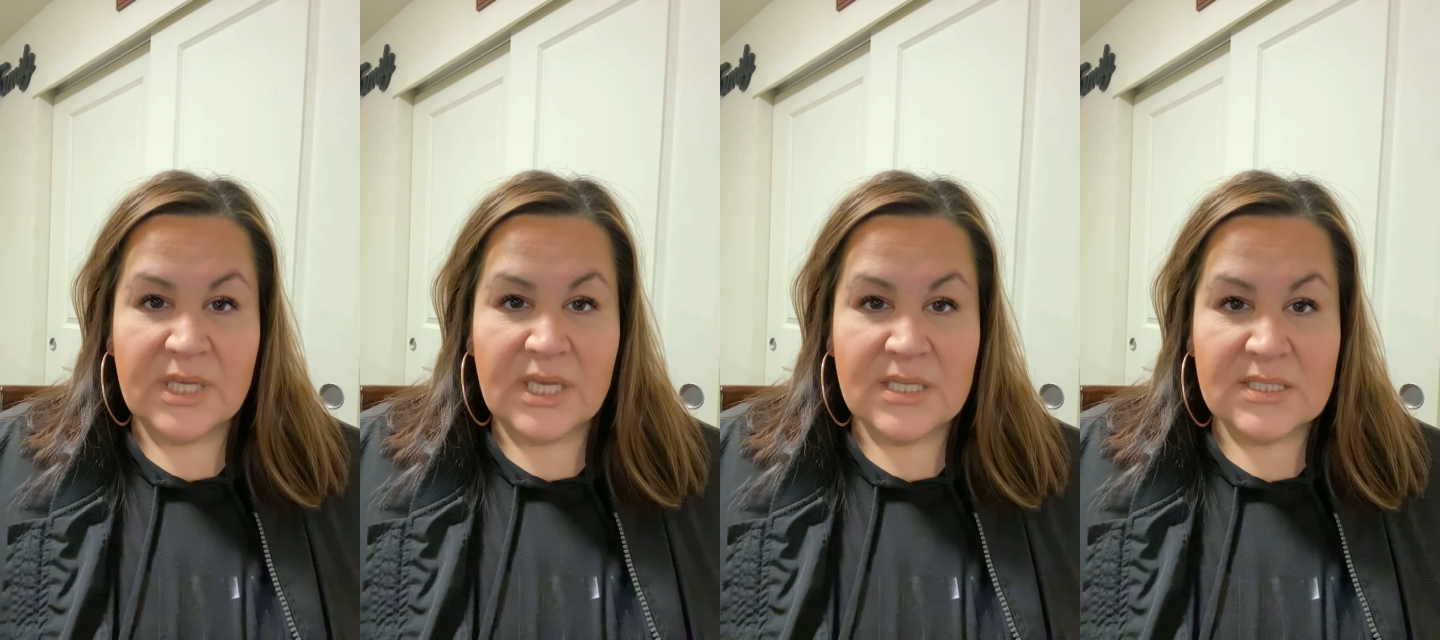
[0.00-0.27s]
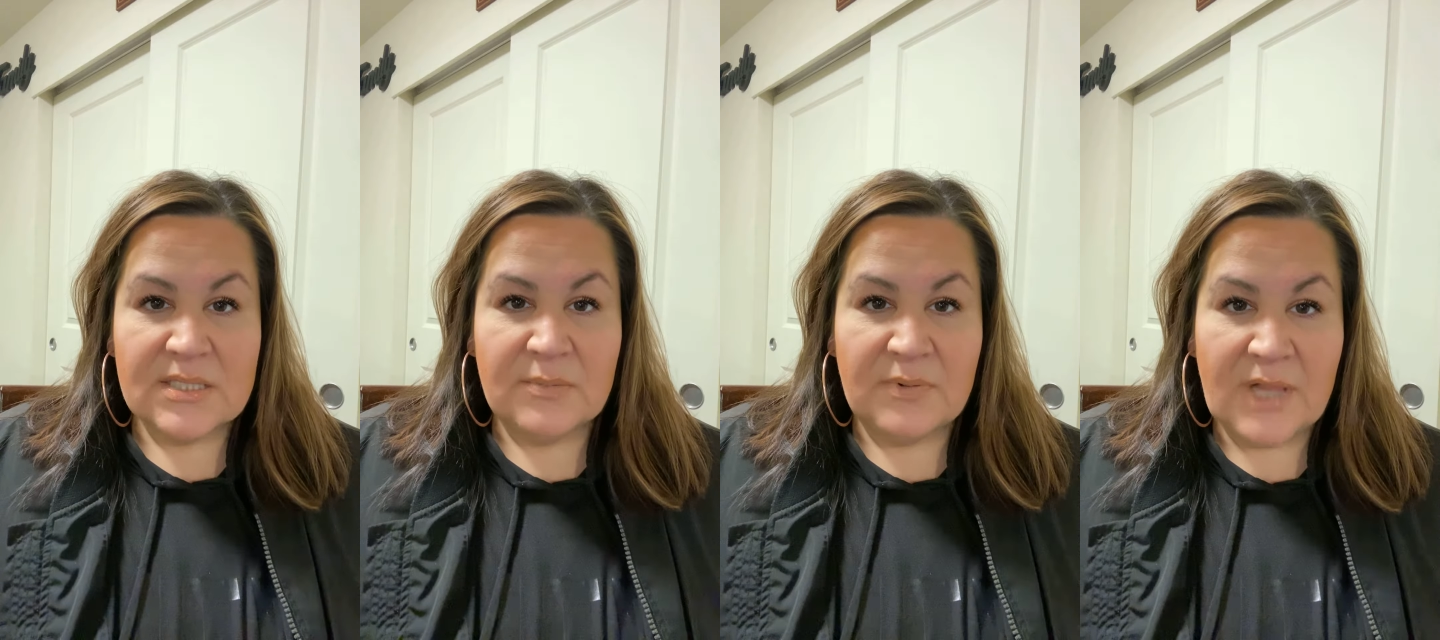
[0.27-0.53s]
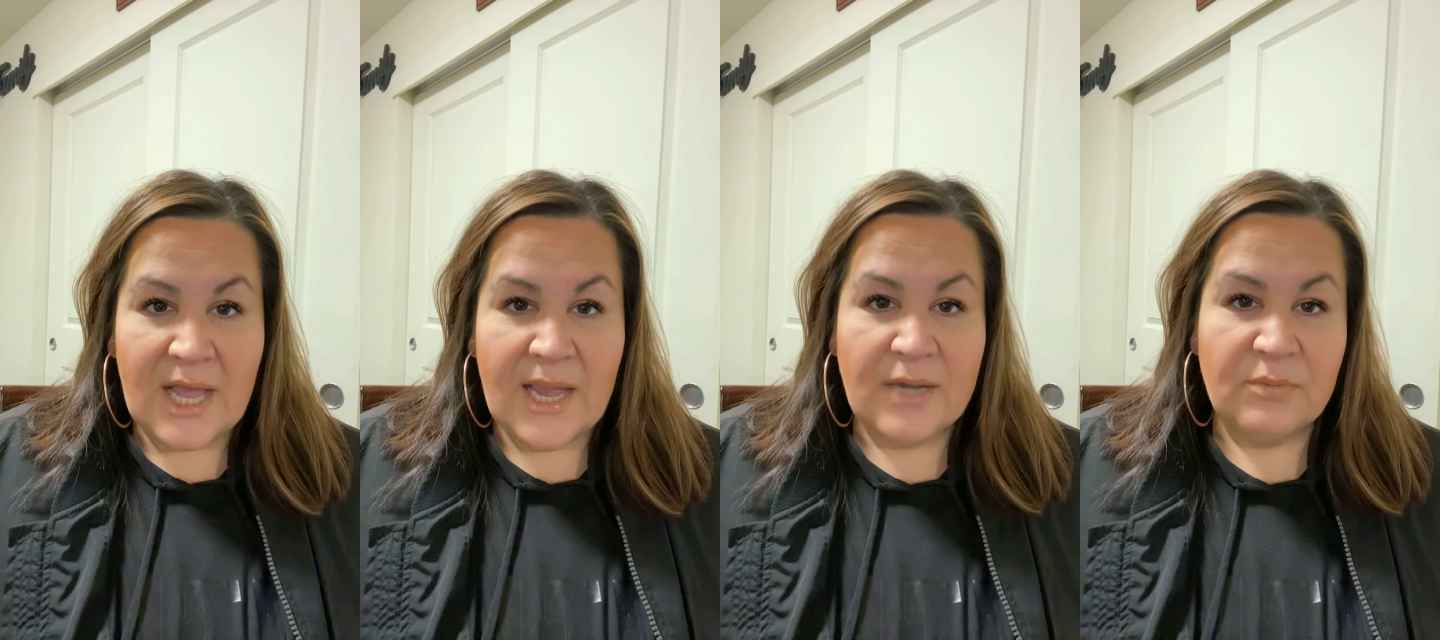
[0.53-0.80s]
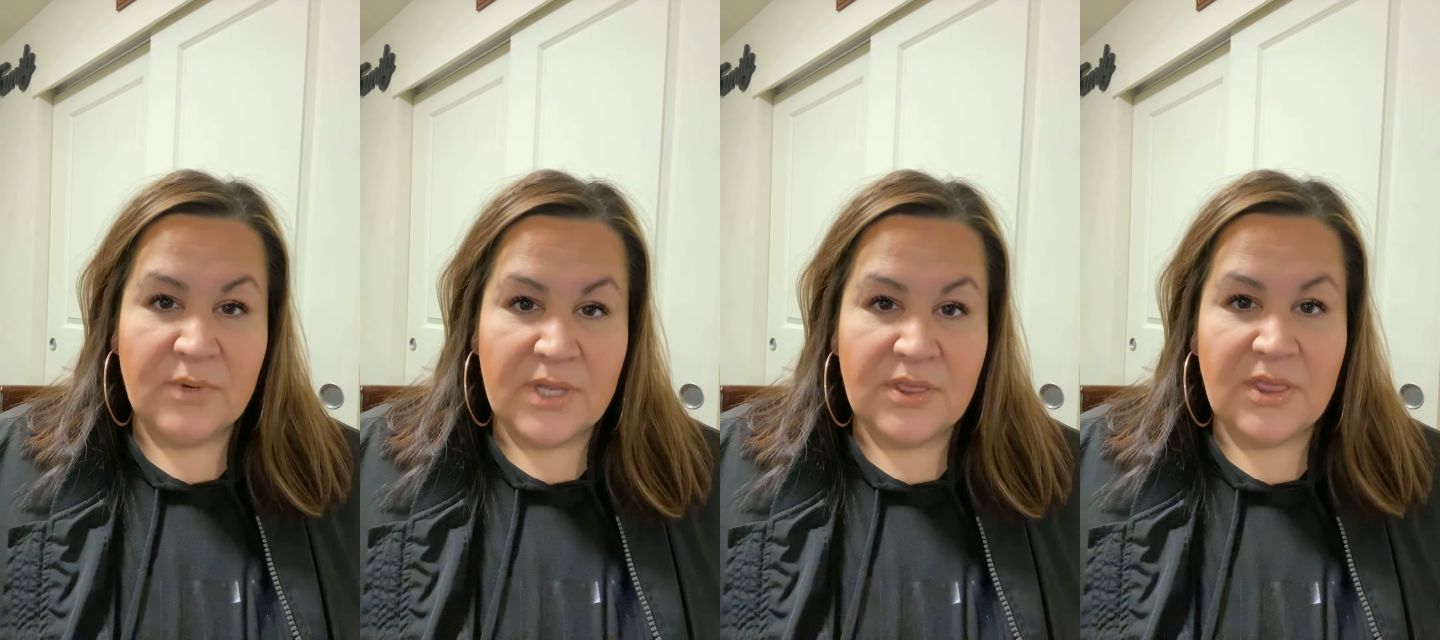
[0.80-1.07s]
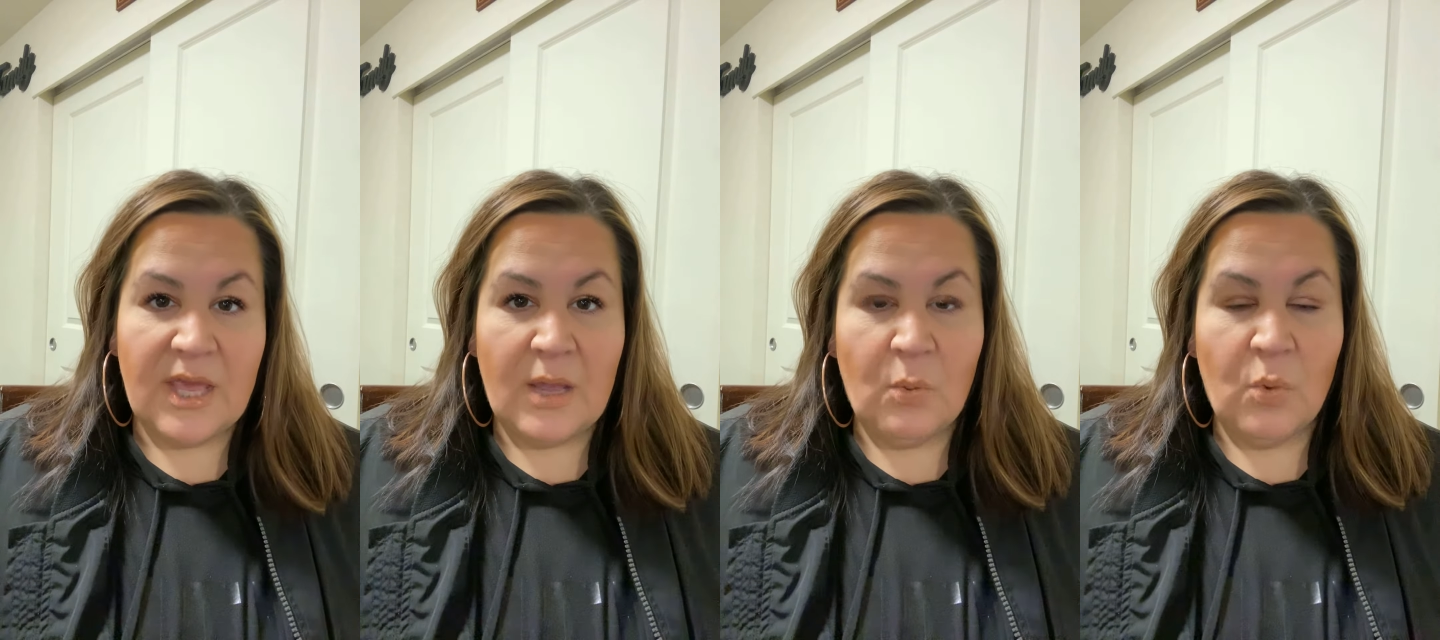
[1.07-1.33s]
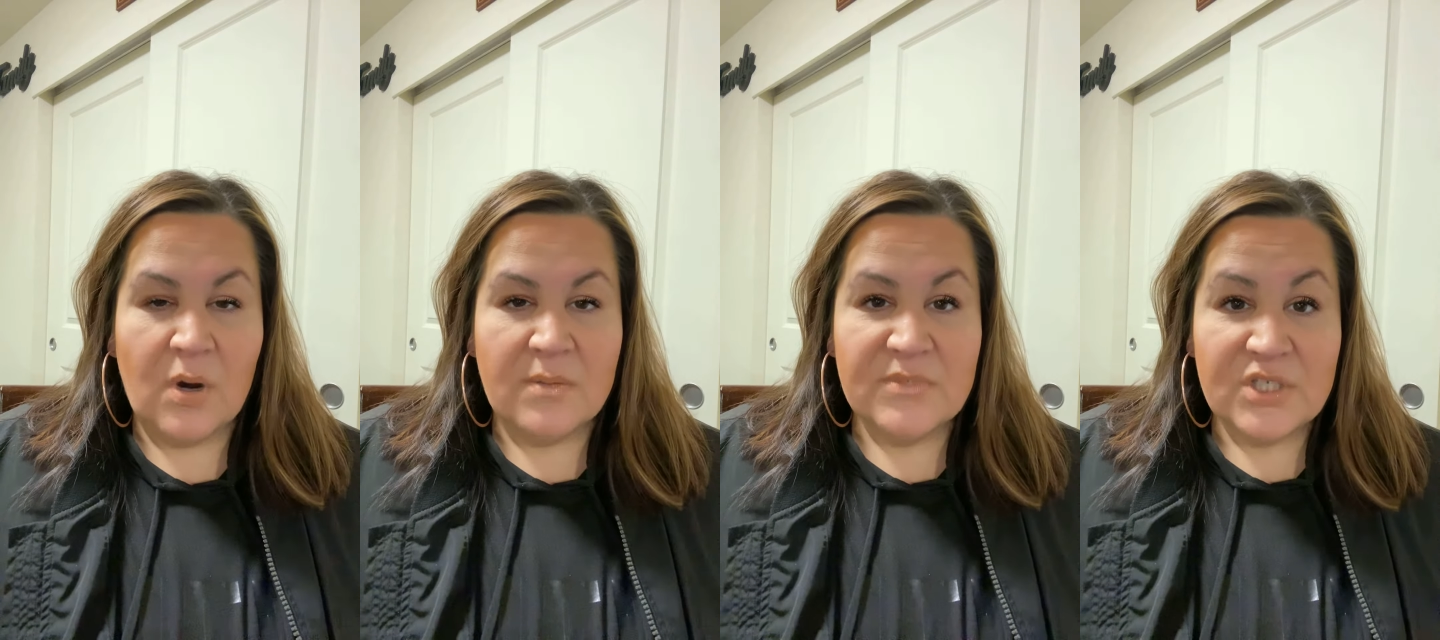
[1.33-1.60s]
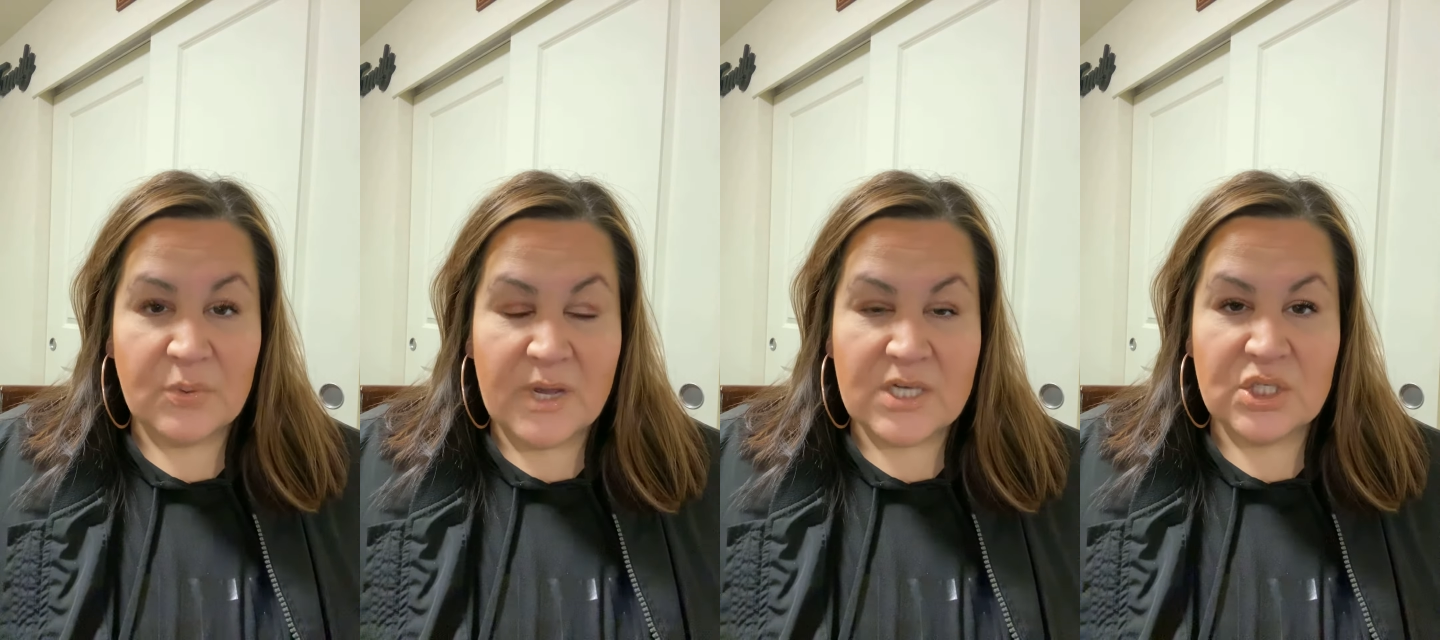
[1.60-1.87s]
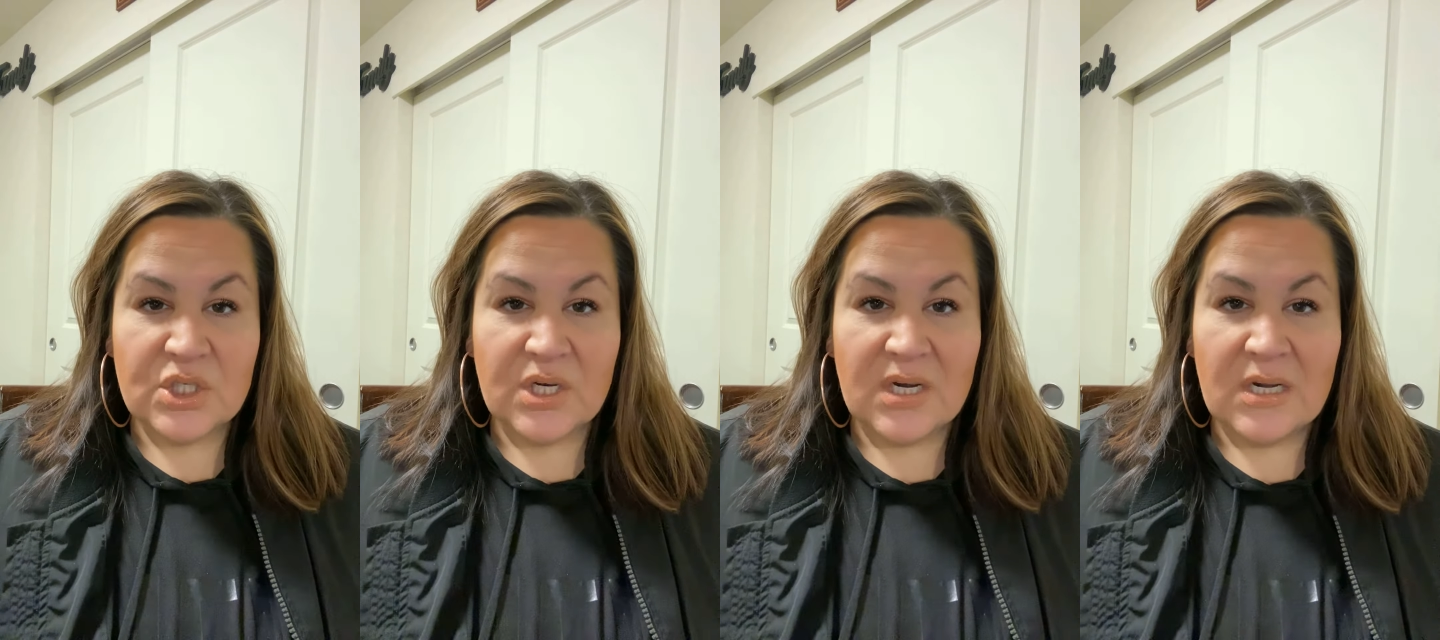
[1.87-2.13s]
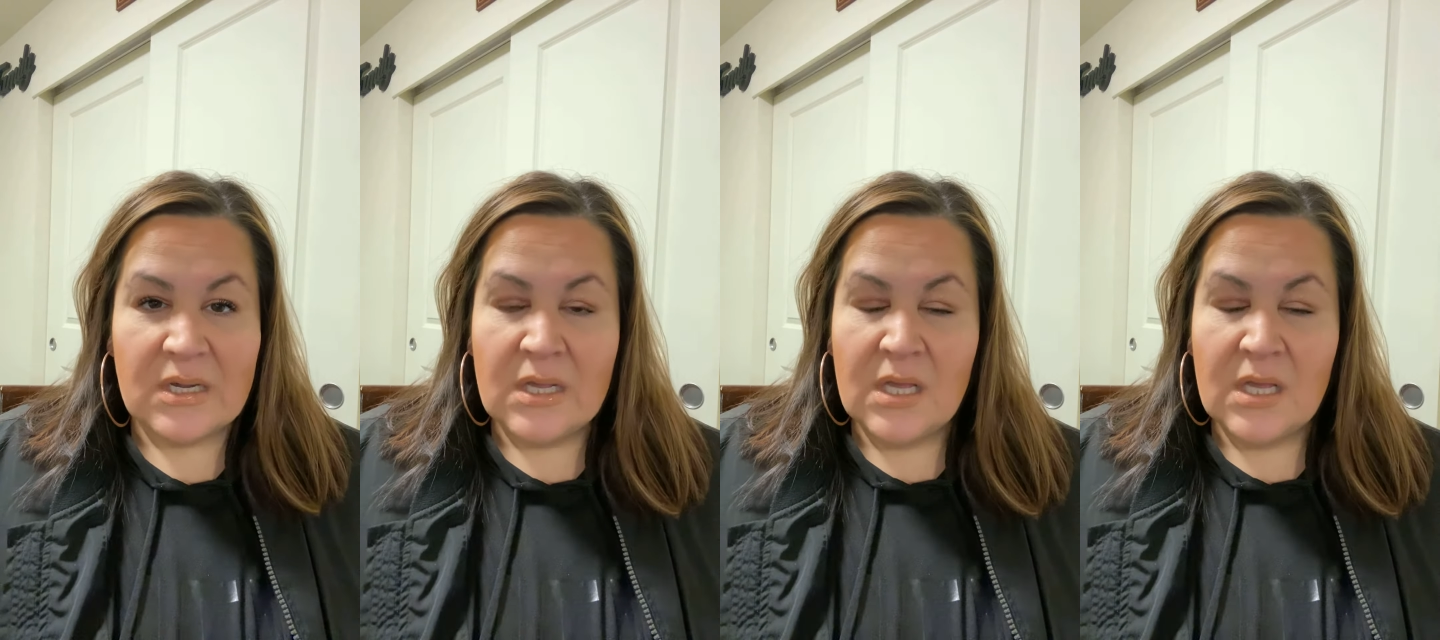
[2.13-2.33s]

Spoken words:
get supplied with a warm sweatshirt.